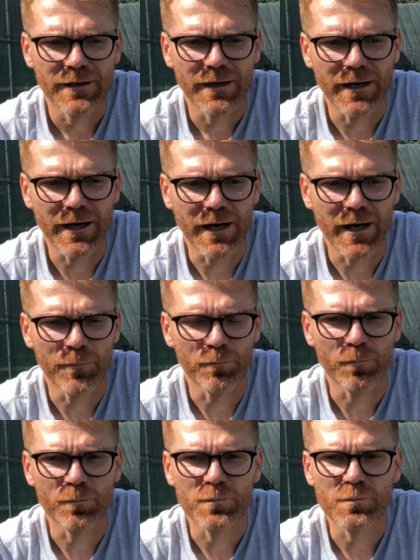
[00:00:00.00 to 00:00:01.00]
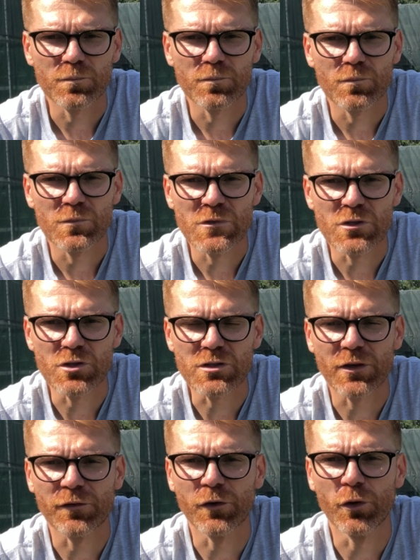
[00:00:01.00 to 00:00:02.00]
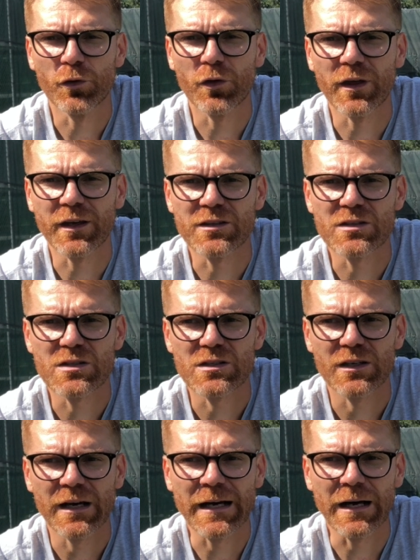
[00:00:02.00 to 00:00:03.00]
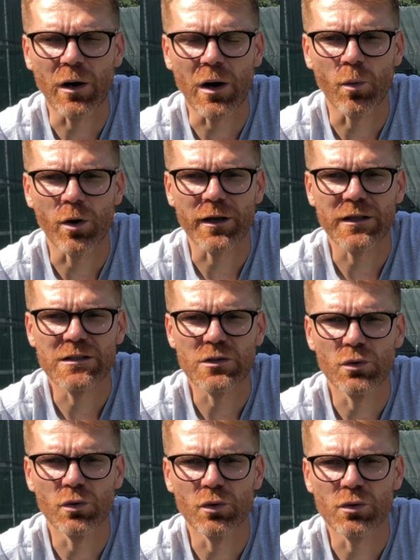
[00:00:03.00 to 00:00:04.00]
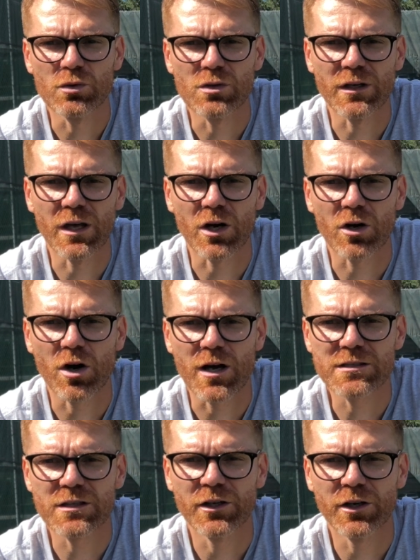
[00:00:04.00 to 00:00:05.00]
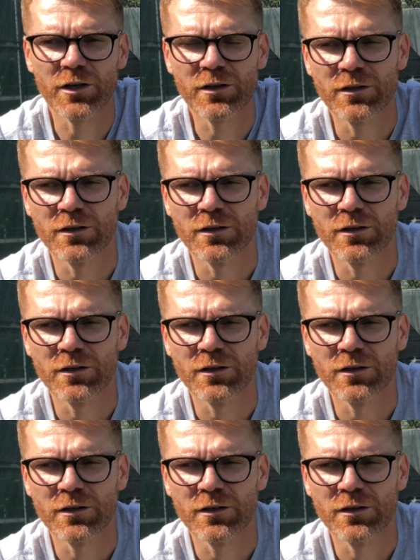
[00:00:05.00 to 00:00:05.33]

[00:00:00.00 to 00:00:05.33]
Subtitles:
So just a few things I wanted to get across here.